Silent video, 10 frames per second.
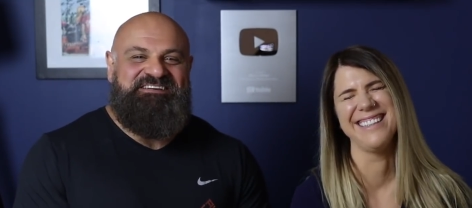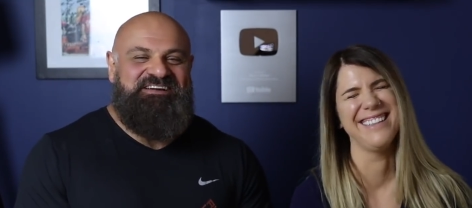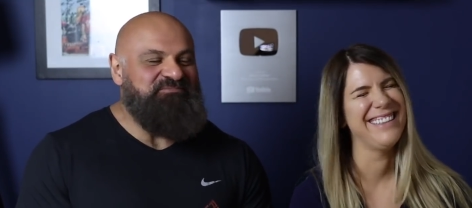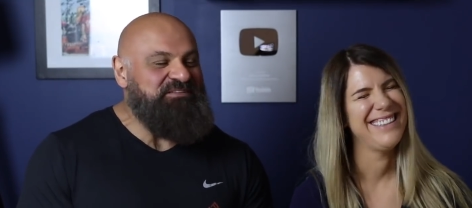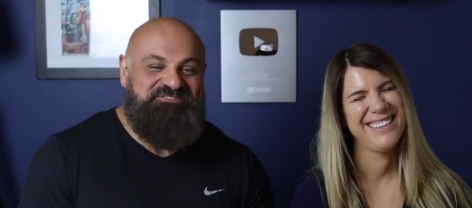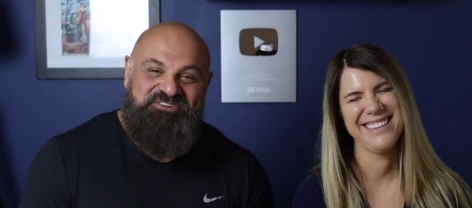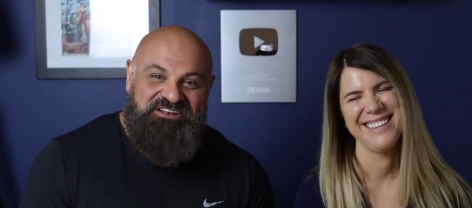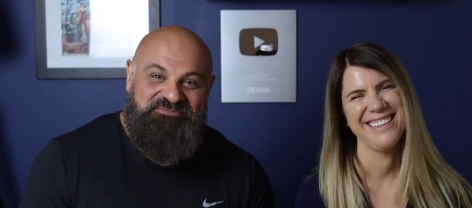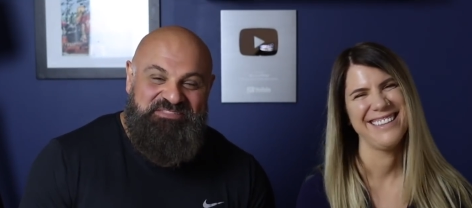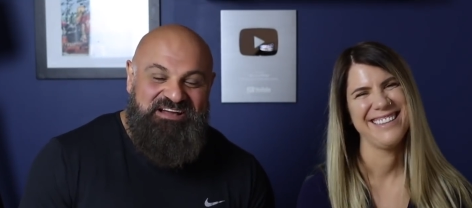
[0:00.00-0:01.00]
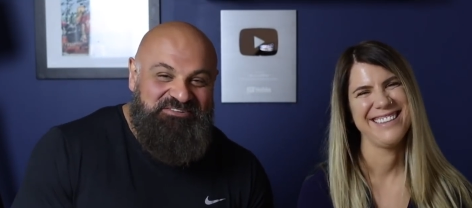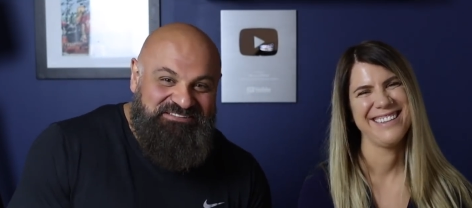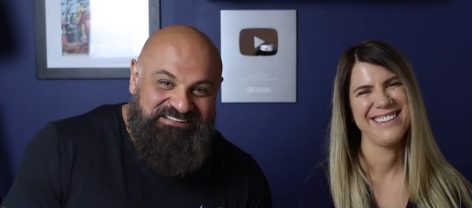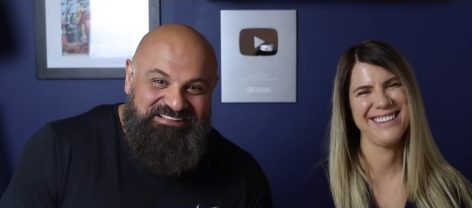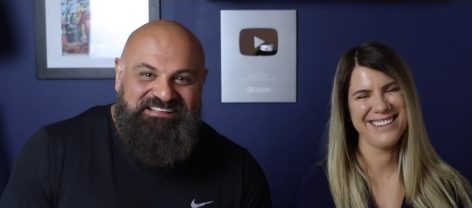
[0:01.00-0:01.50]
Speaker 1: I've been struggling with that
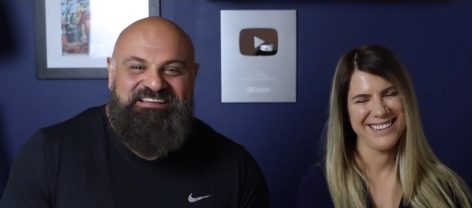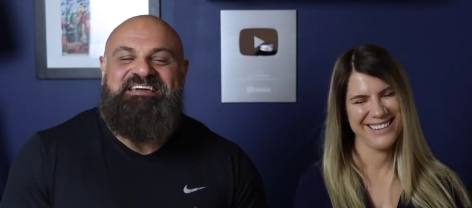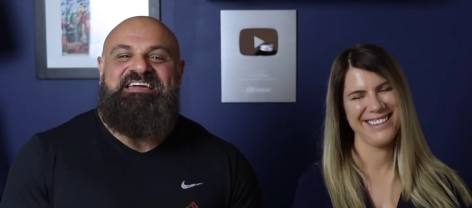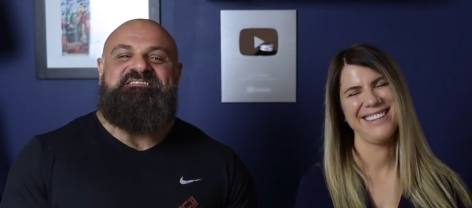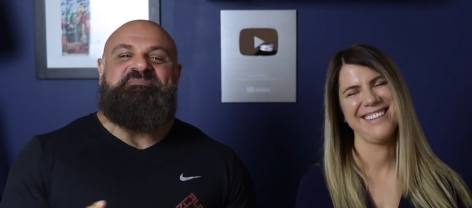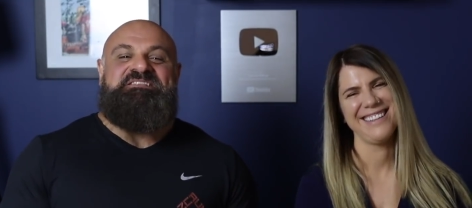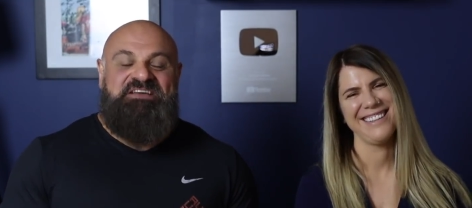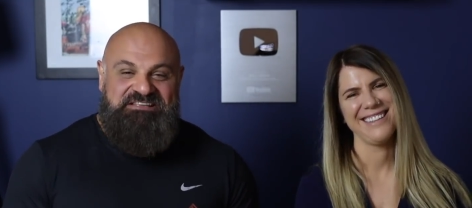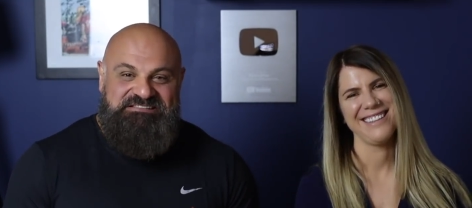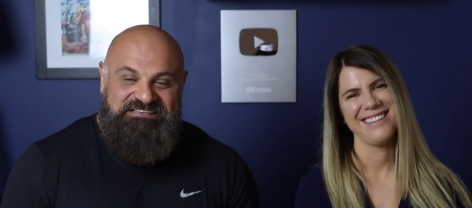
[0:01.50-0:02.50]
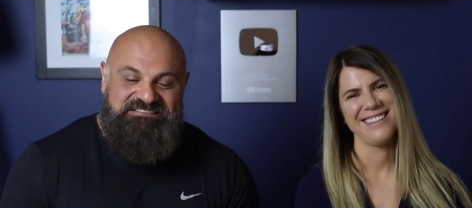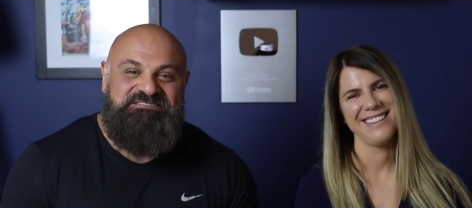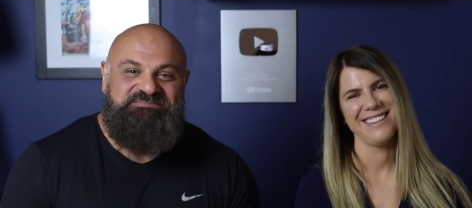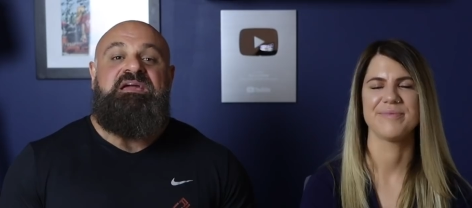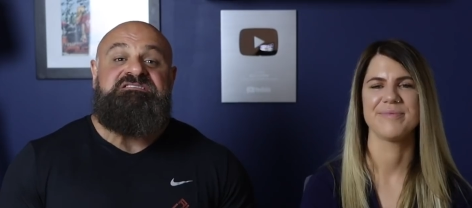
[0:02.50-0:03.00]
one. In the mid
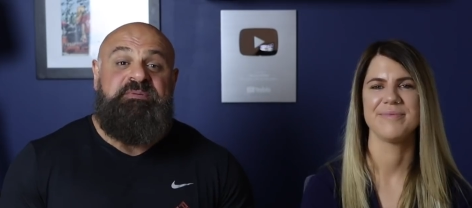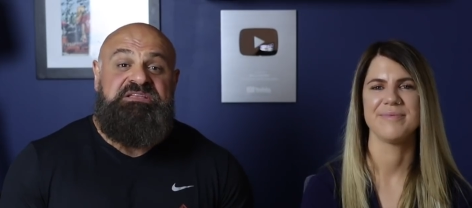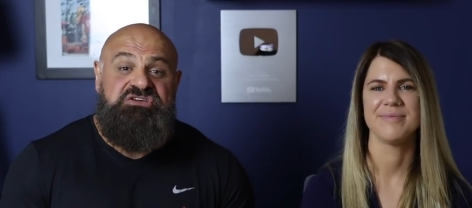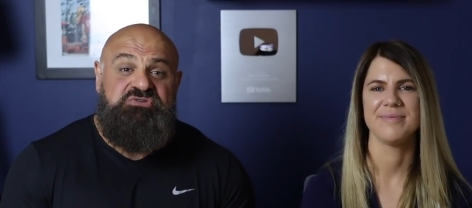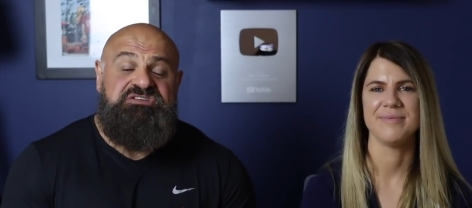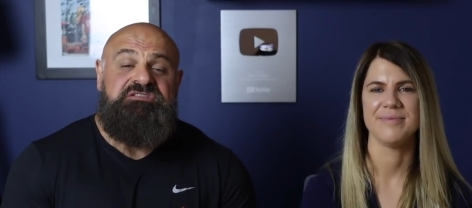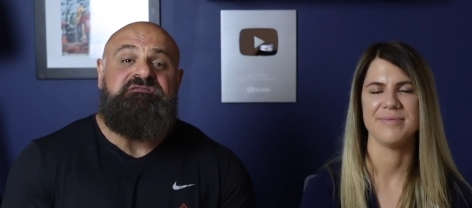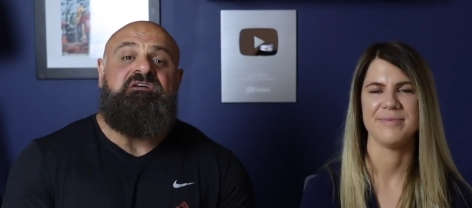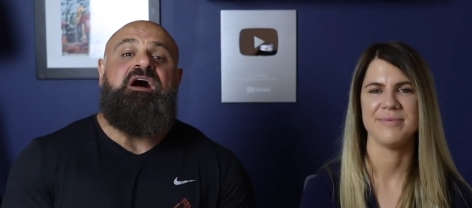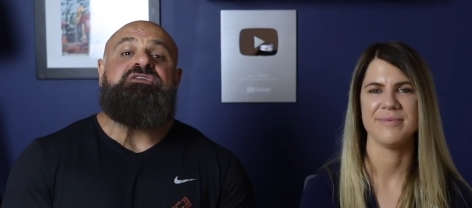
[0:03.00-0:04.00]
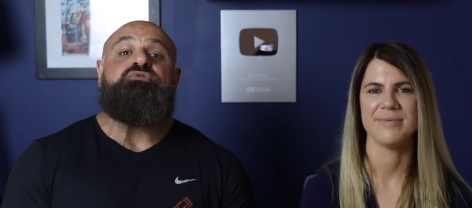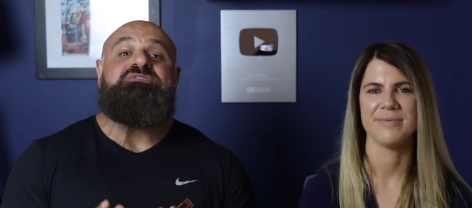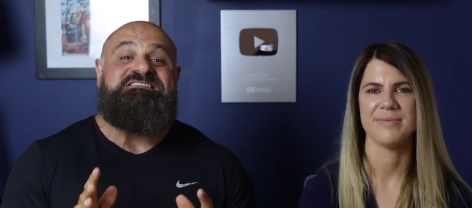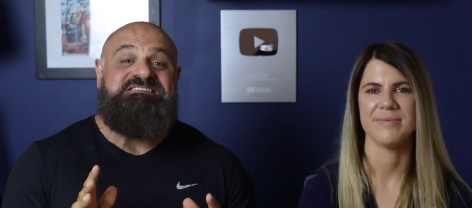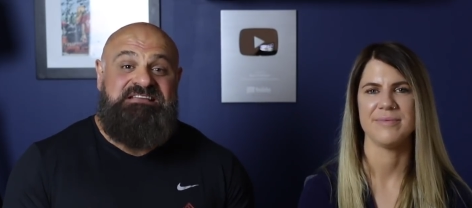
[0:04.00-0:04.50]
90s, it's been used in the
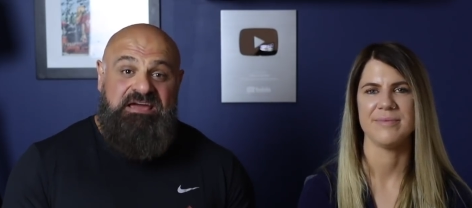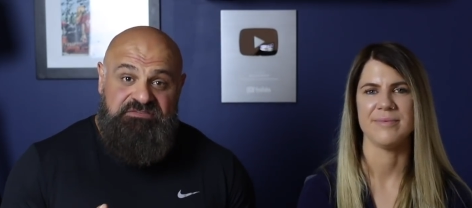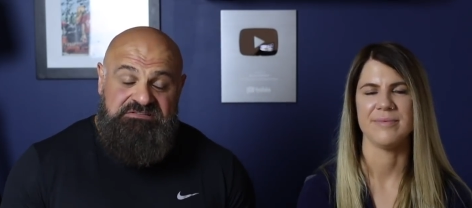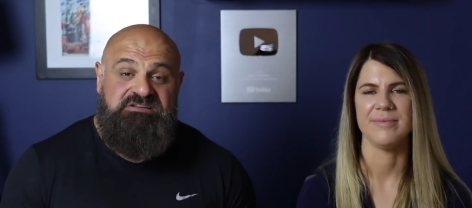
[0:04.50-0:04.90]
final seven